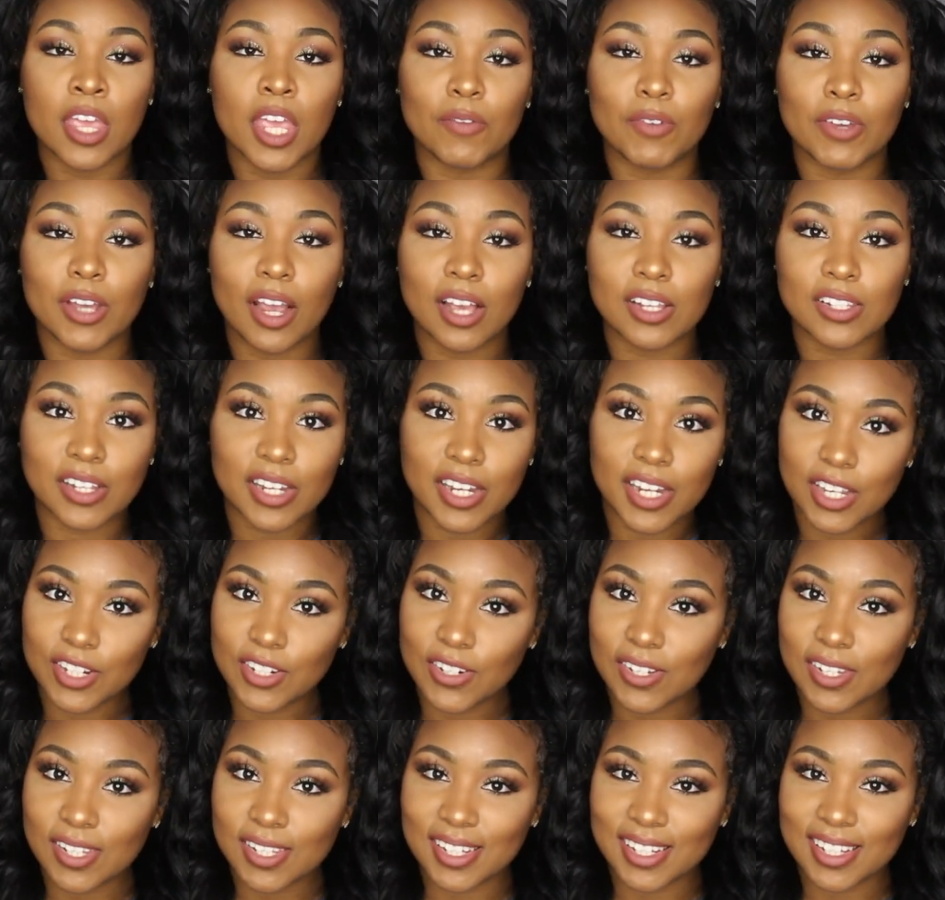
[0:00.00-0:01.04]
If you guys are
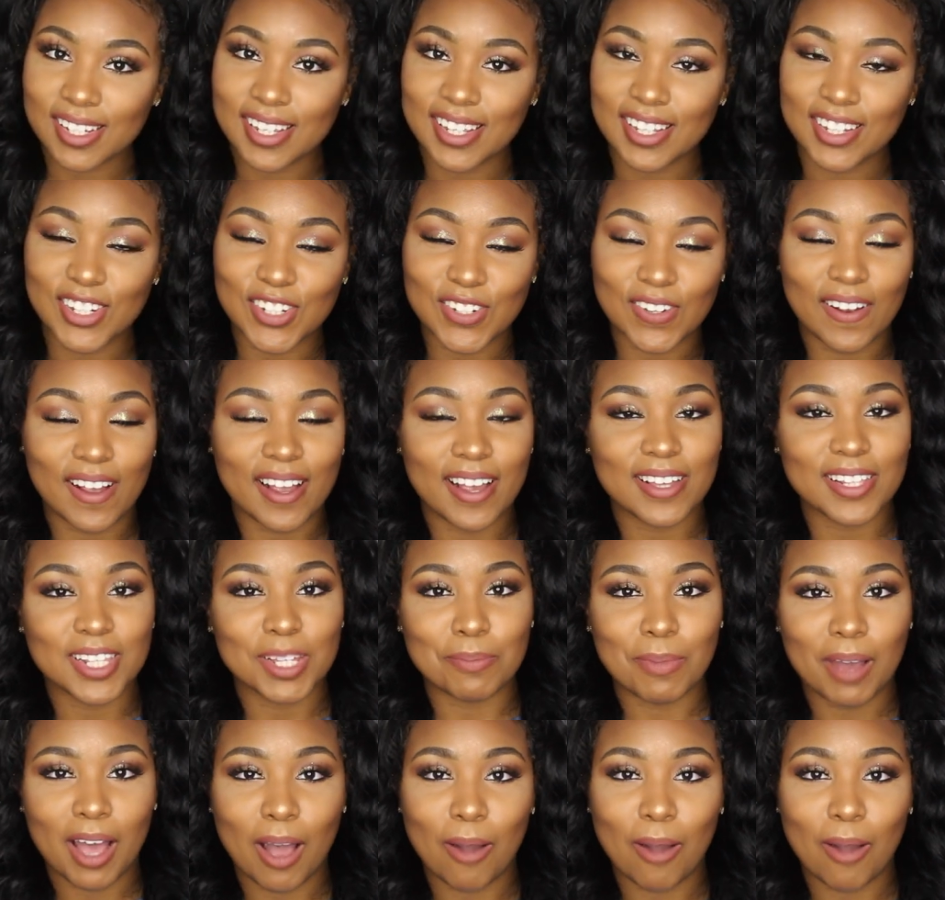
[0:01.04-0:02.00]
interested in trying them,